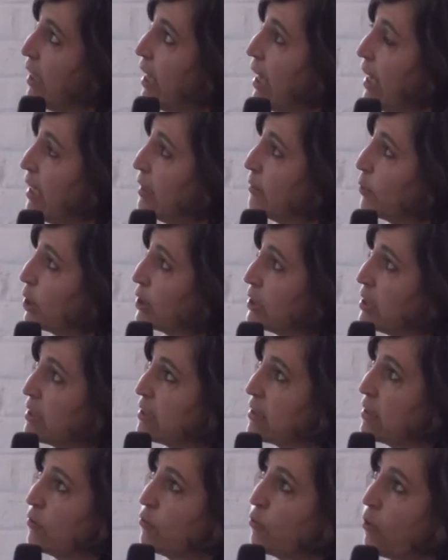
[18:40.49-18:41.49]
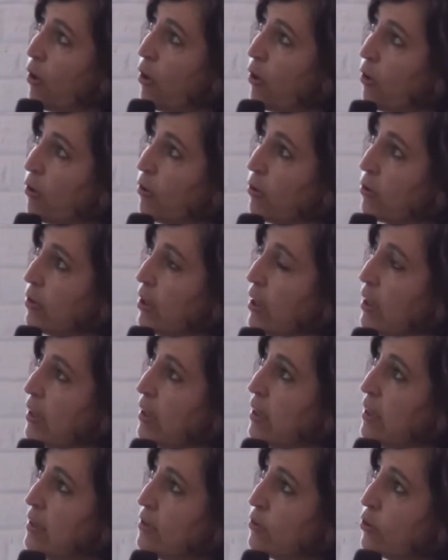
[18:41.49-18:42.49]
and what is the role
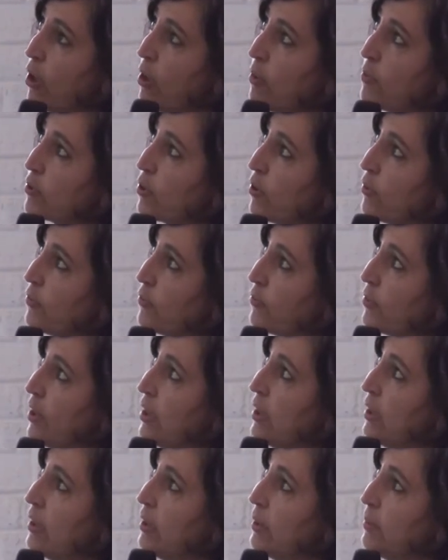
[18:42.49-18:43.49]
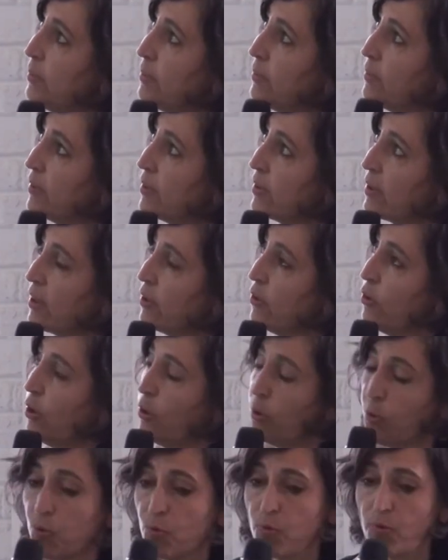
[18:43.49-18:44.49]
in terms of,
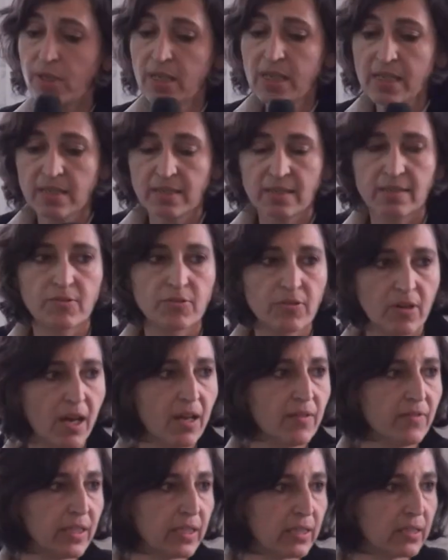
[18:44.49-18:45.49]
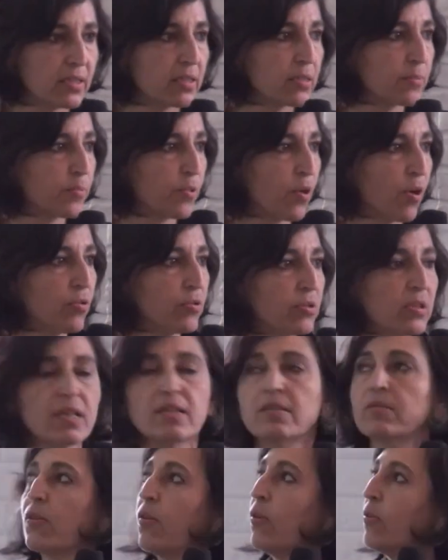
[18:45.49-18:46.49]
who is driving this
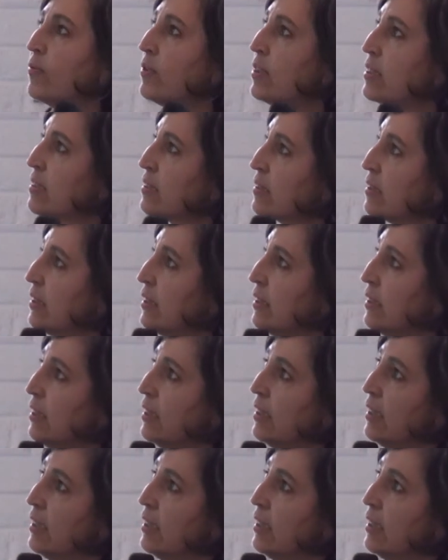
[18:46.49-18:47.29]
process? Obviously,